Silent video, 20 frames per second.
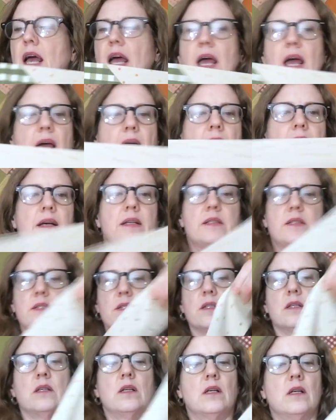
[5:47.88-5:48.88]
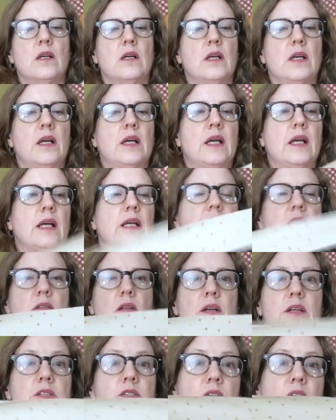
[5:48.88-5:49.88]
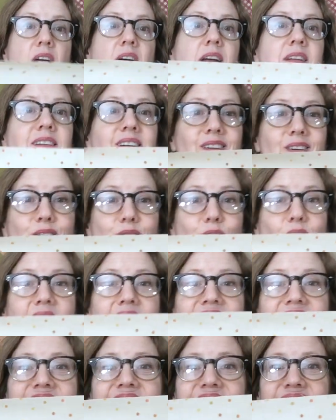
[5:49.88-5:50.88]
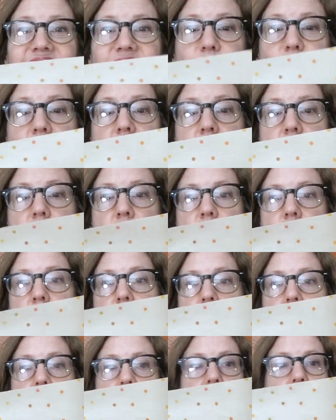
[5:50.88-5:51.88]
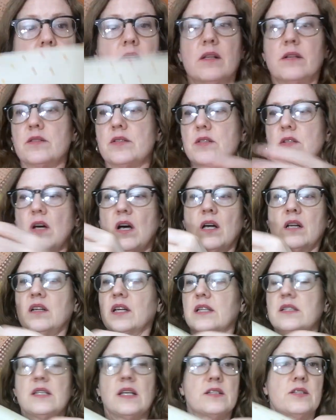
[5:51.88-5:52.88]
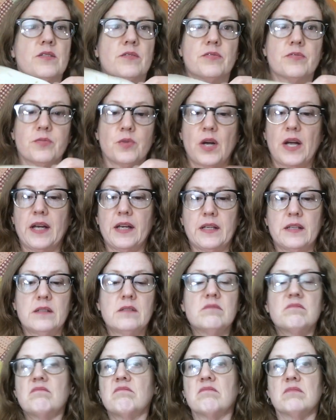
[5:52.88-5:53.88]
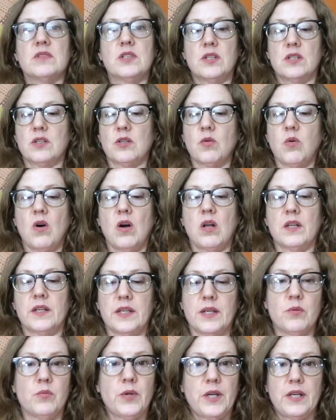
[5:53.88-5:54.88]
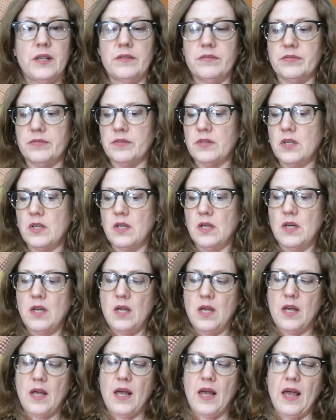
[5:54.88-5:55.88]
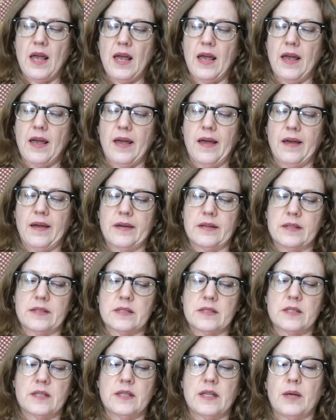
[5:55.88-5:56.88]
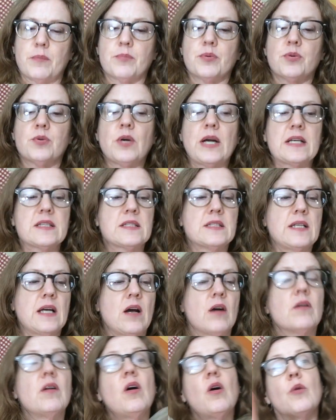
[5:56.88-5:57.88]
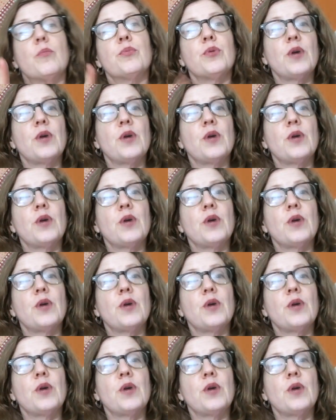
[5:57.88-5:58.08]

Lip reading: and as long as you're cutting on grain and cross grain, there's not excessive fraying, good quality weave. And they pressed out,